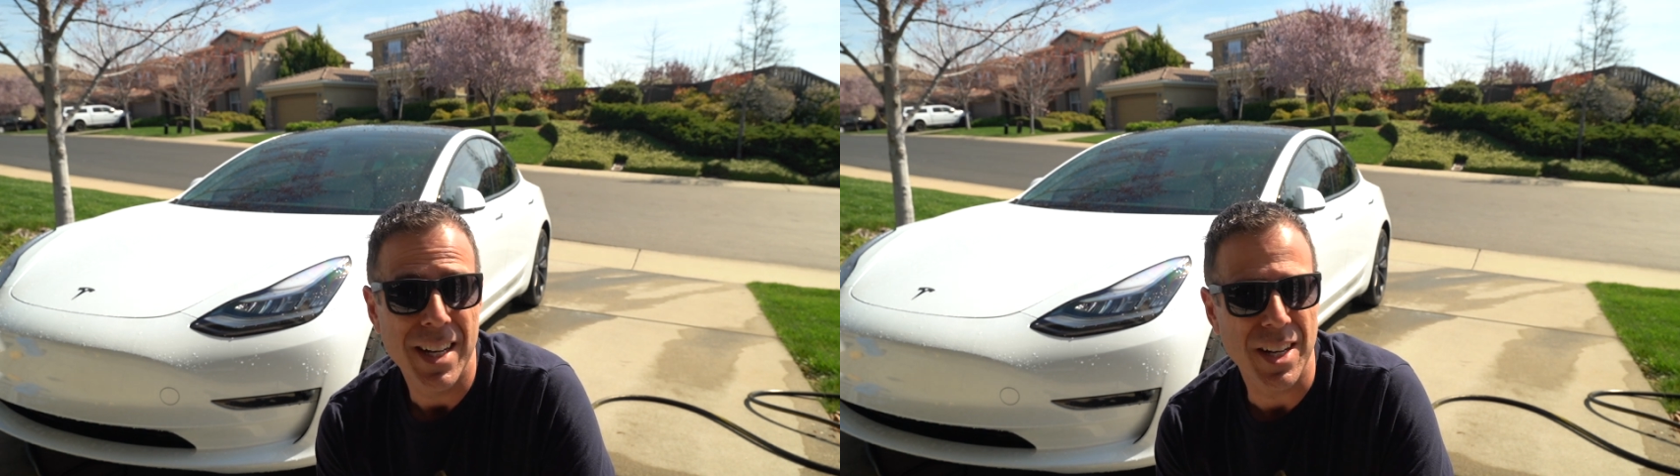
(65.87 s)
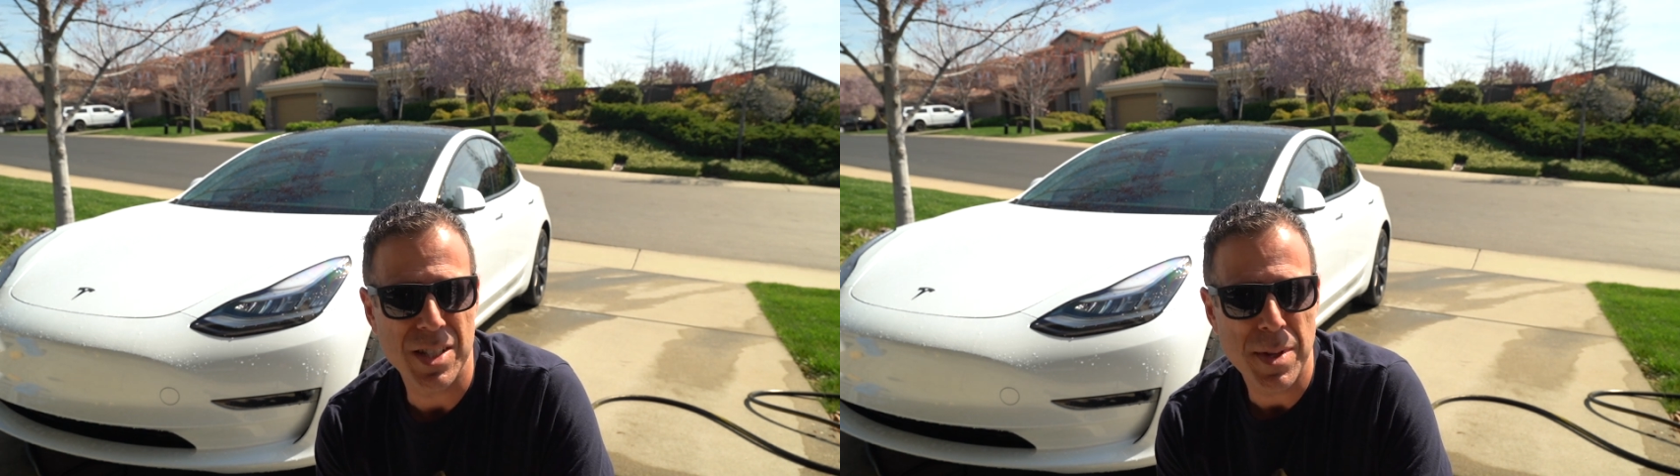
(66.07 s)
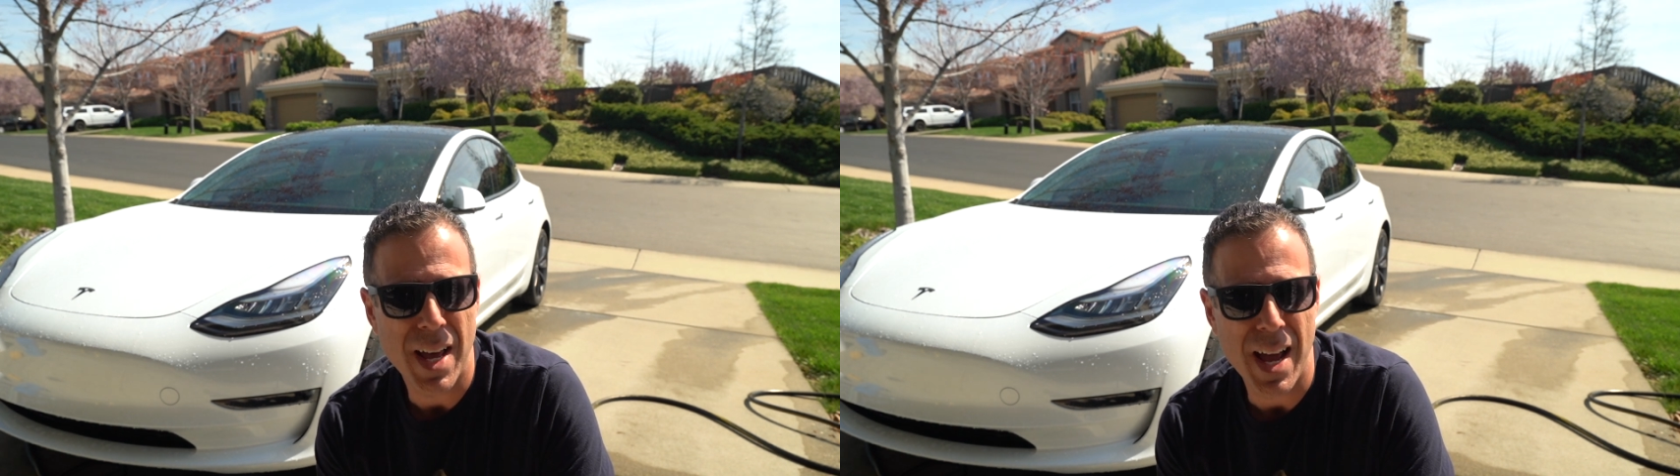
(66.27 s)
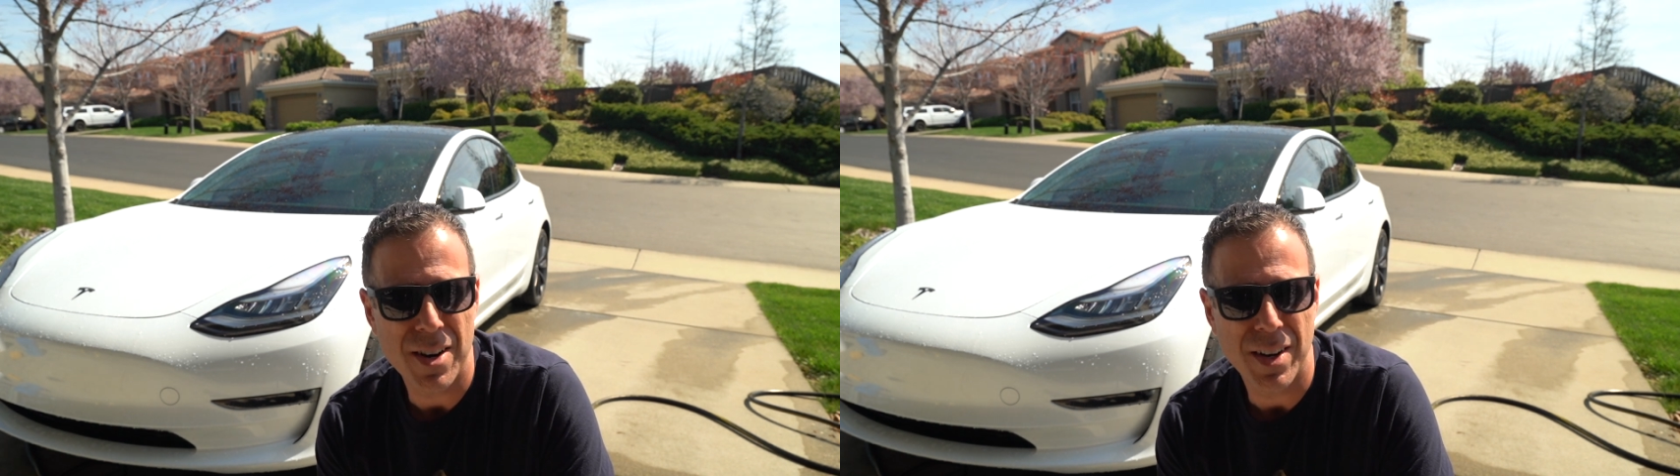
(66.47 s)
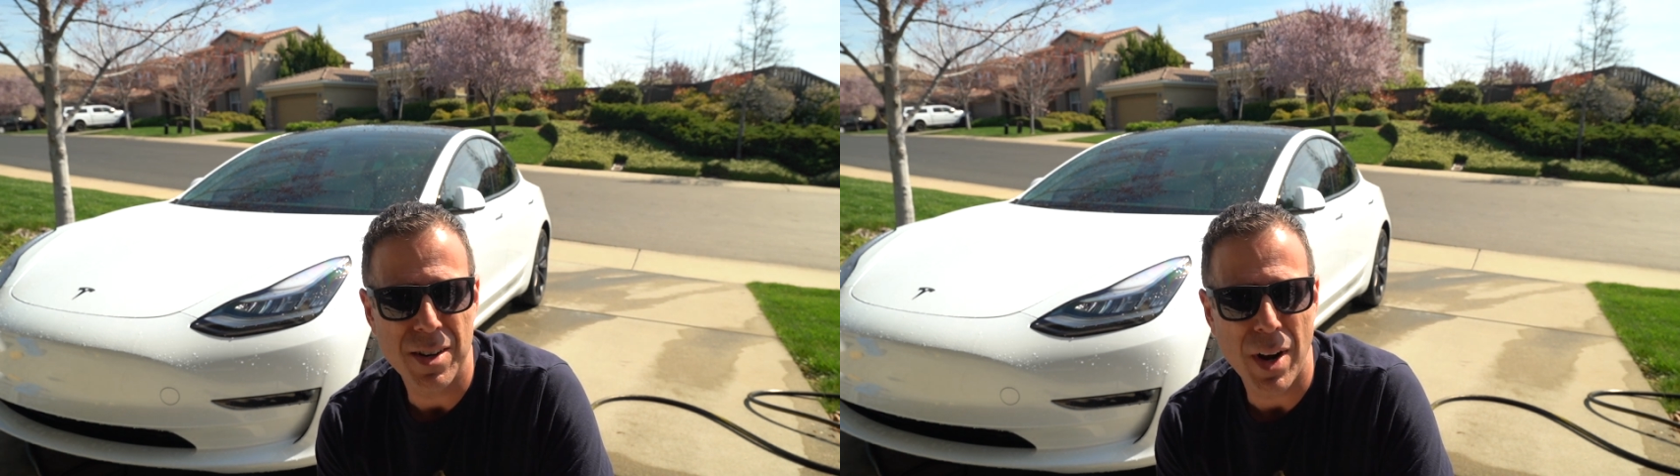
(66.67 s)
Now, some of the
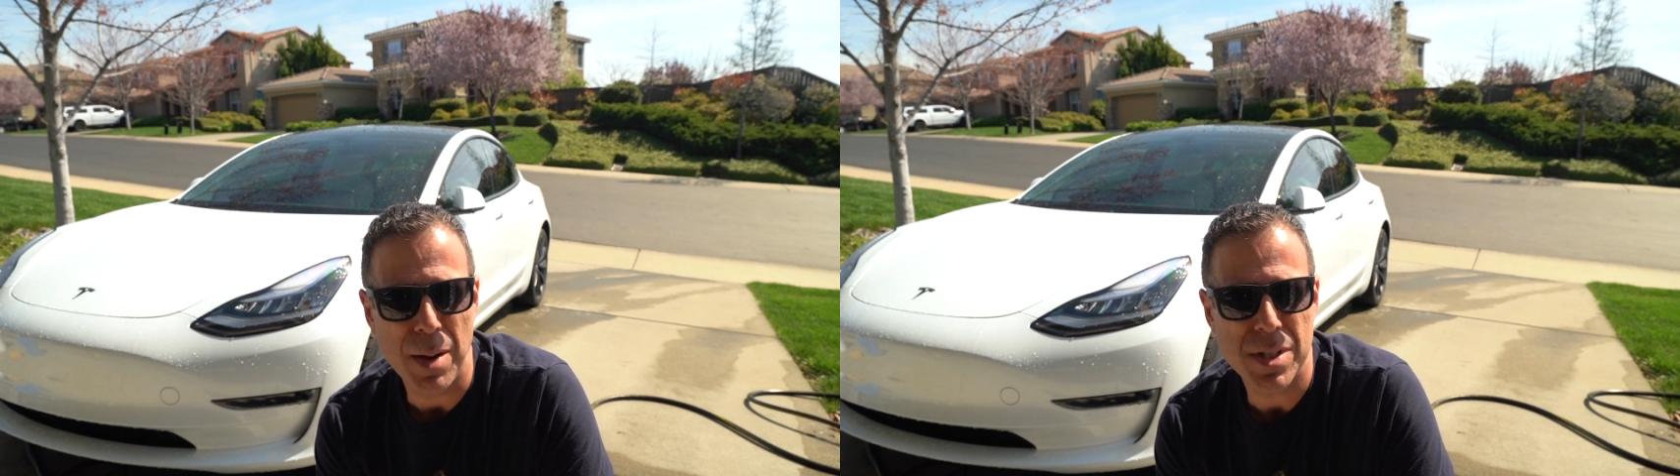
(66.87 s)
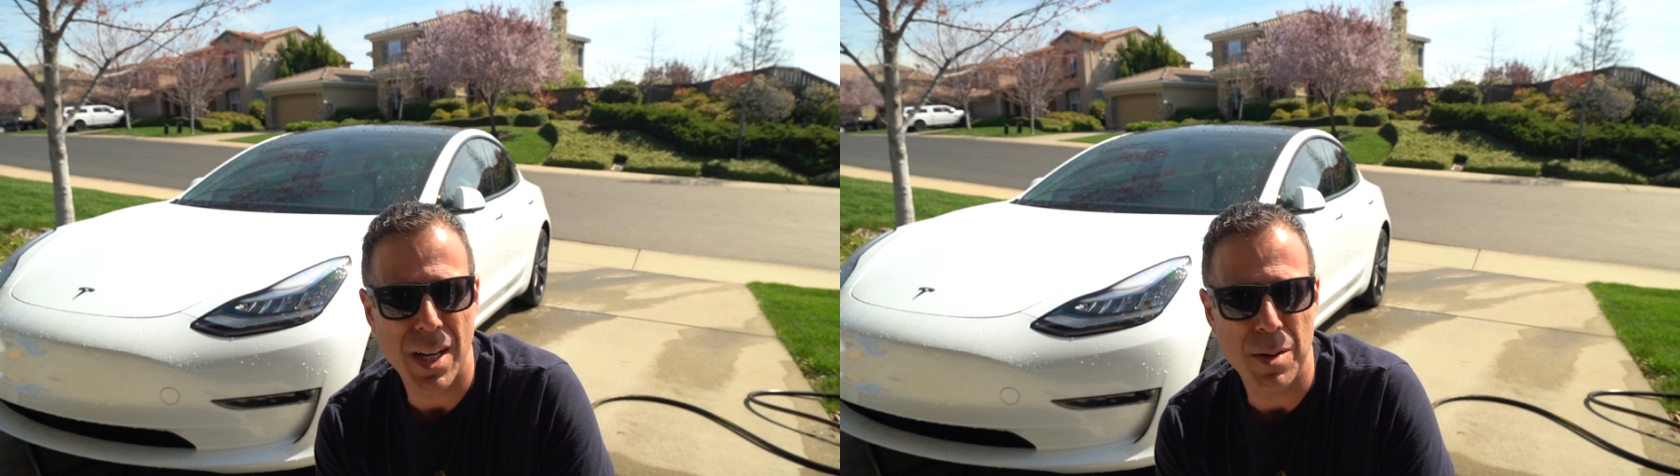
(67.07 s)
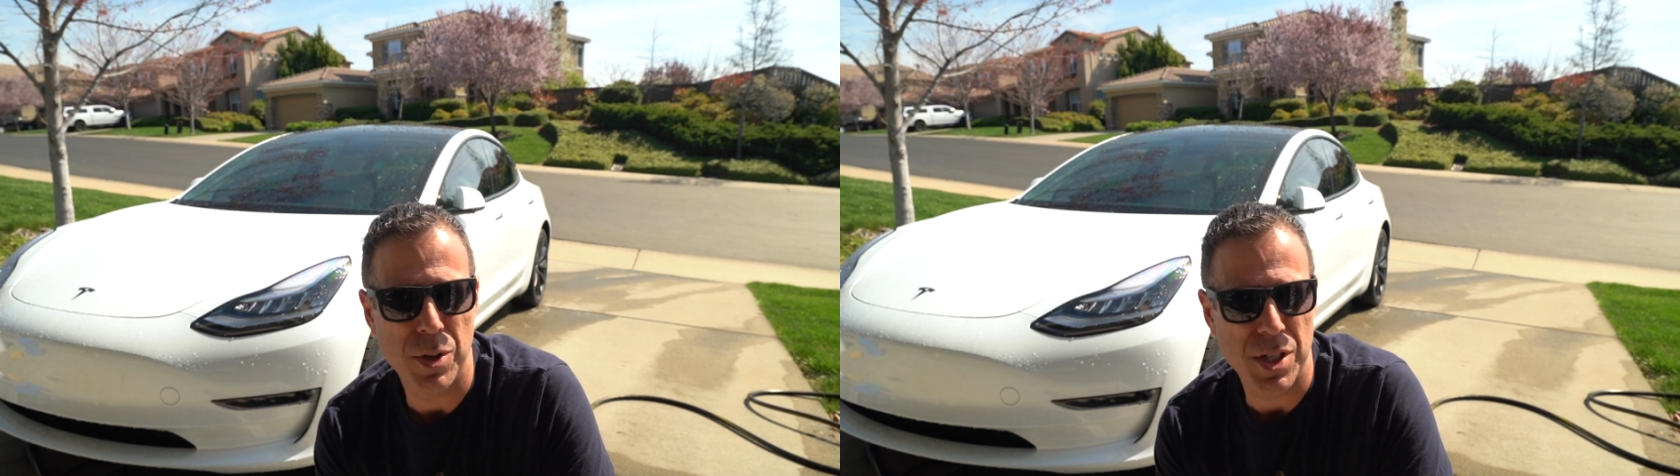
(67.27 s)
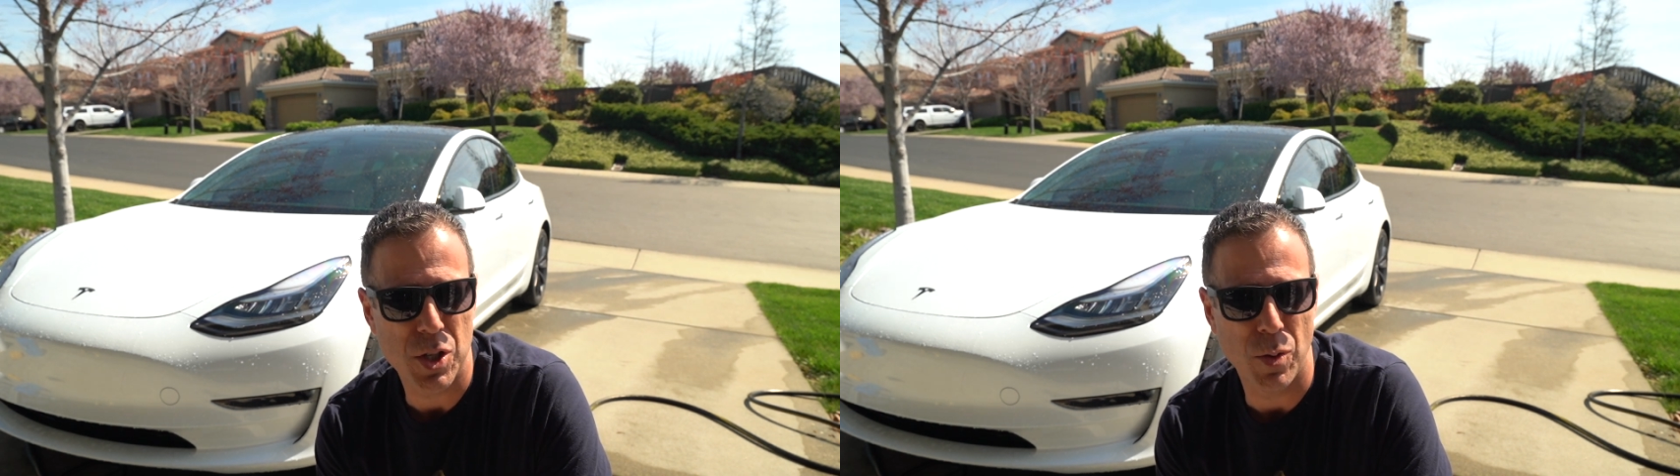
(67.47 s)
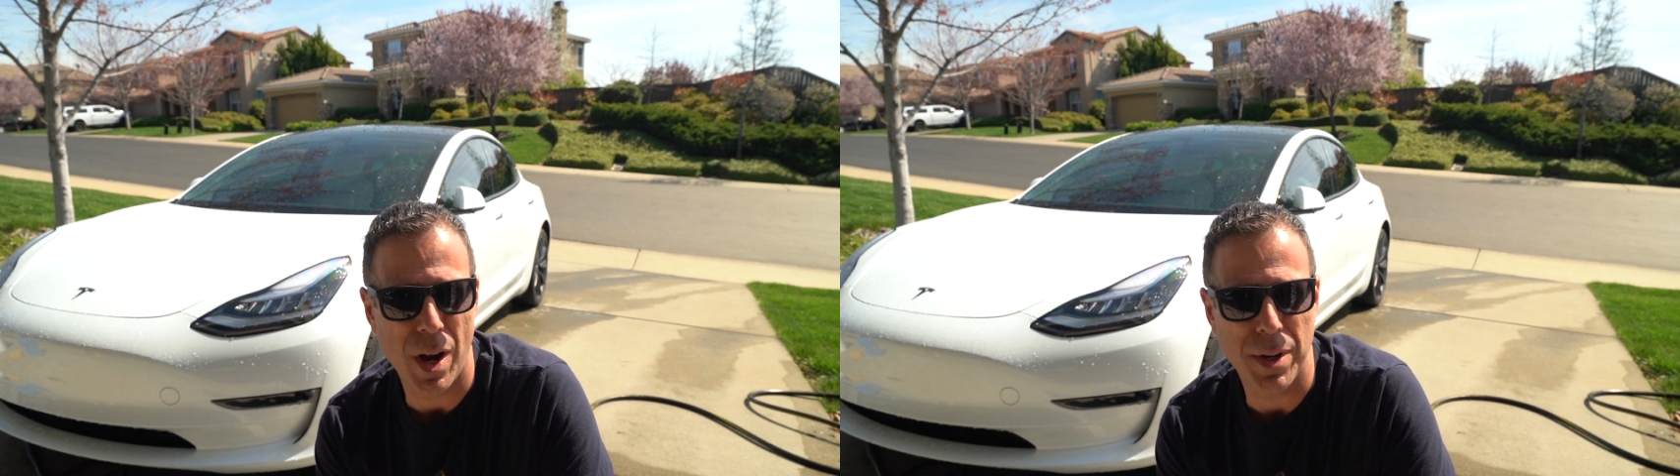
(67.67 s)
higher end wraps come with a
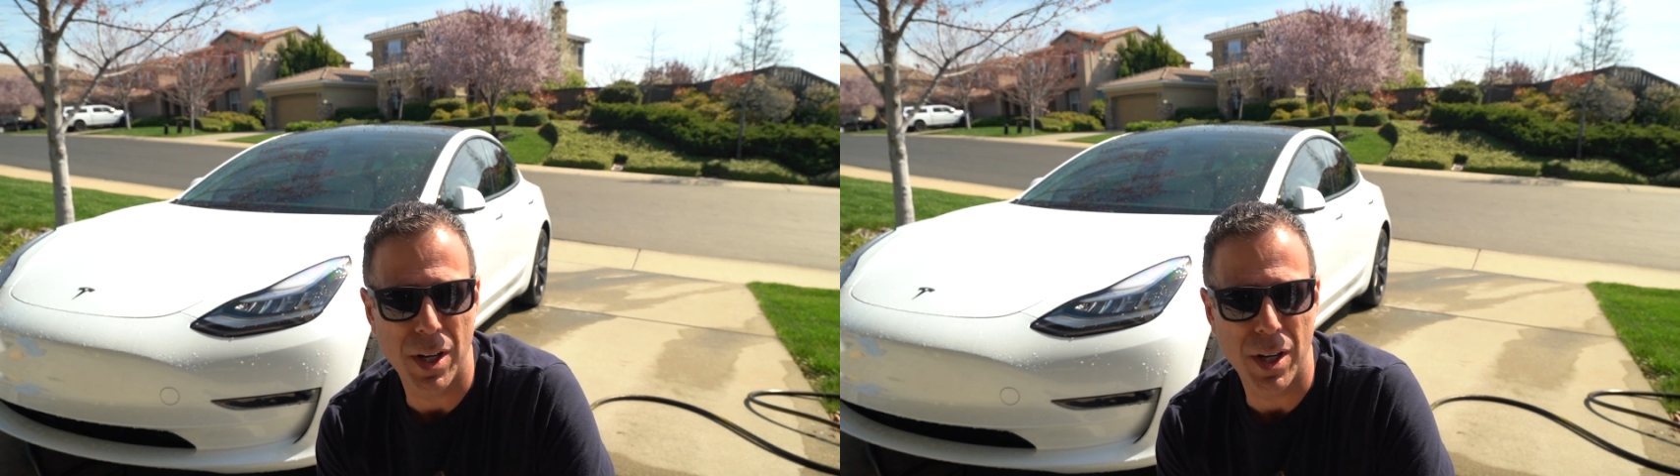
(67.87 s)
ceramic